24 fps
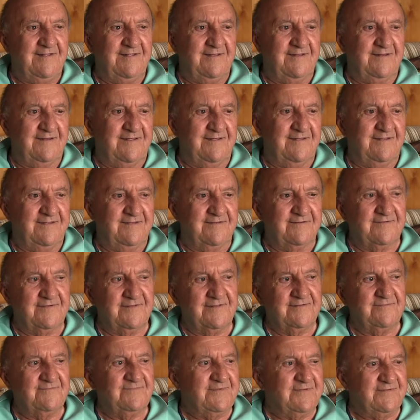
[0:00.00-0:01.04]
and I, well,
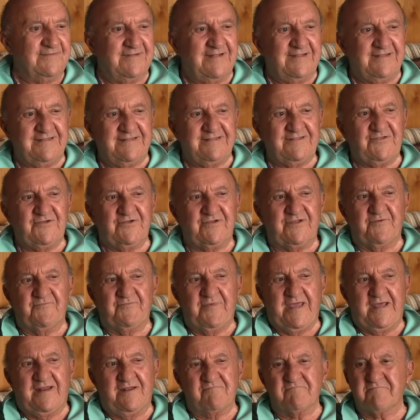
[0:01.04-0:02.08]
um, it took
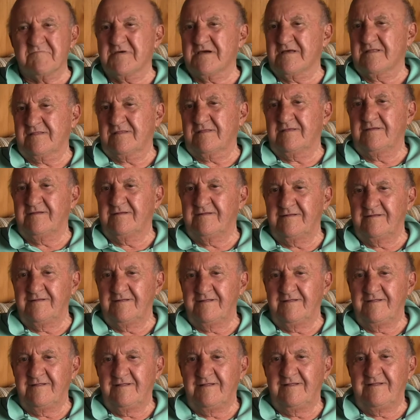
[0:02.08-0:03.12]
about a month.
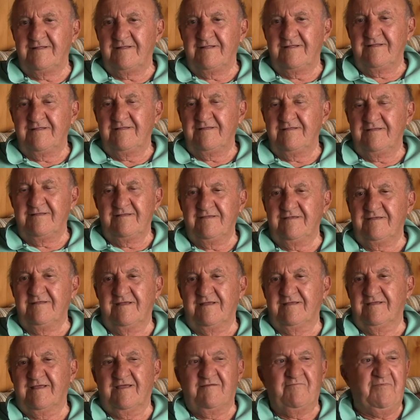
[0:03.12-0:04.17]
And
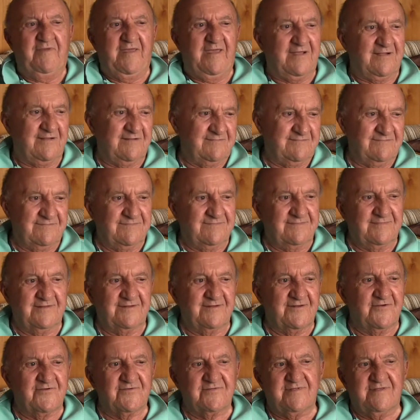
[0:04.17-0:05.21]
I got back a
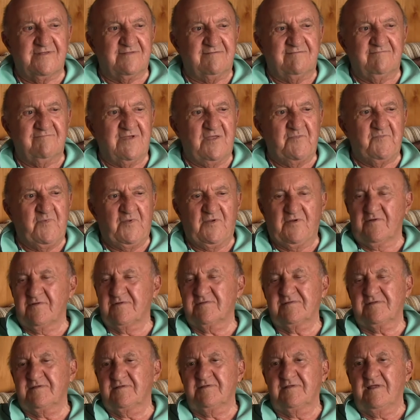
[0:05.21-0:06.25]
note that my
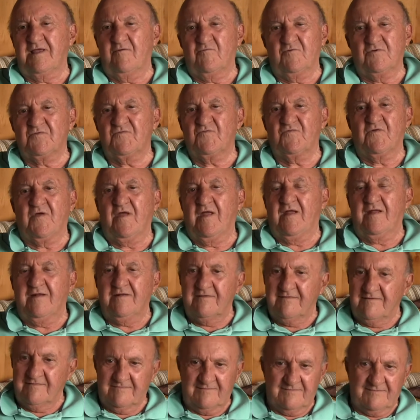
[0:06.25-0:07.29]
parents said I was fine.
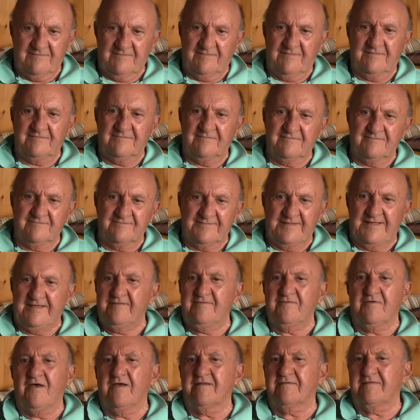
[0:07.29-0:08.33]
They
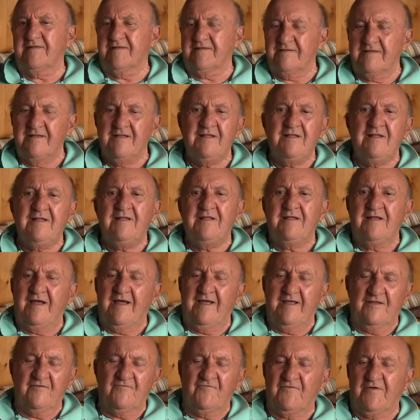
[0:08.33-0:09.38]
thought that
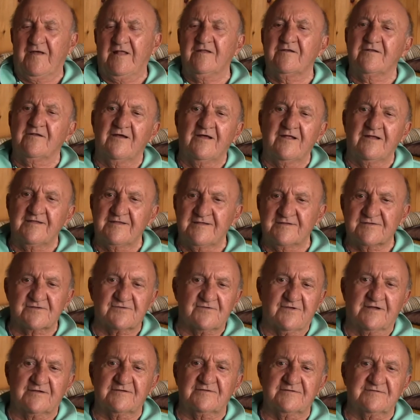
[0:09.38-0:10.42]
I had followed all the
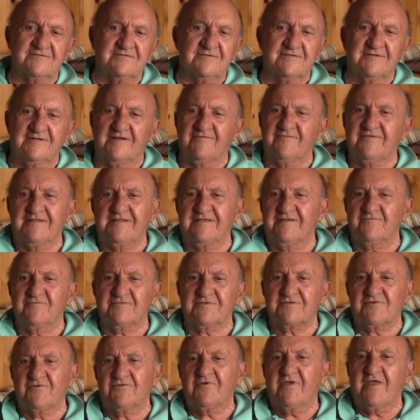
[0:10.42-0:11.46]
instructions and everything
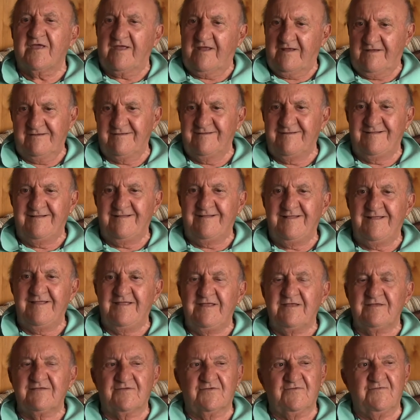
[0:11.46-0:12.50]
was okay.
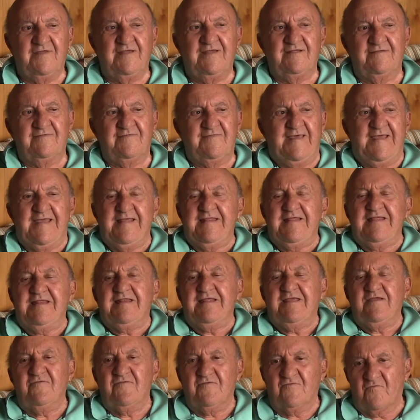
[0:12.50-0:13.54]
So they, they didn't
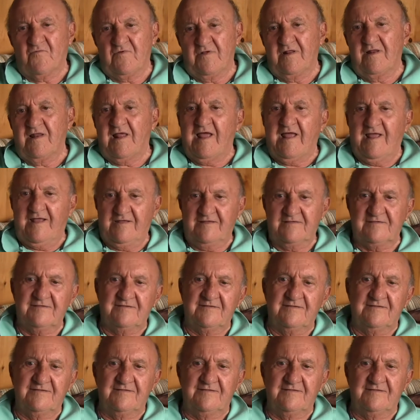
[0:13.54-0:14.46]
even realize